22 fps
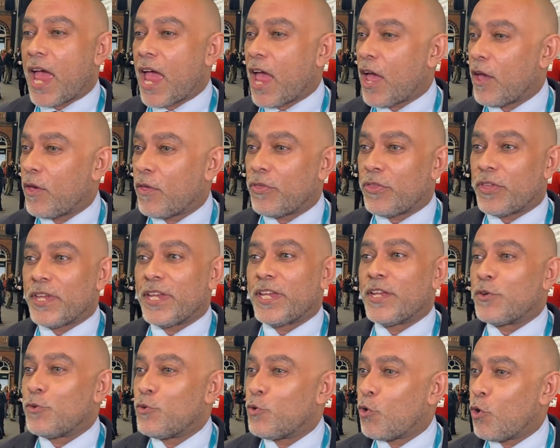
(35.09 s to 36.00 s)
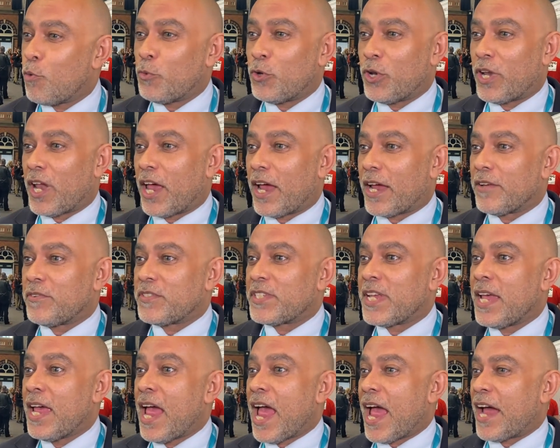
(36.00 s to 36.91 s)
healthy, normal lives
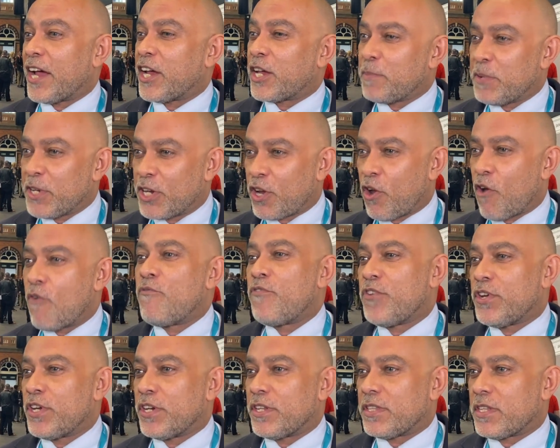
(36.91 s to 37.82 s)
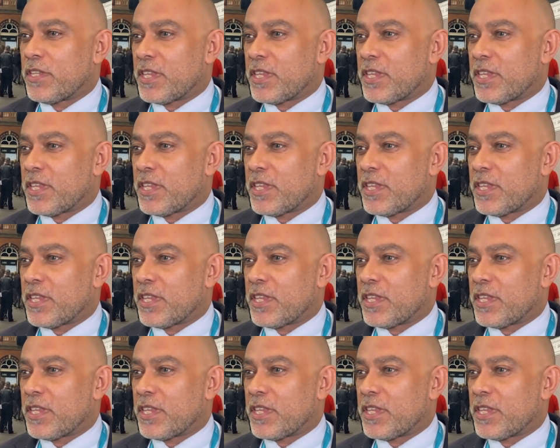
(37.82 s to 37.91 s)
and can be confident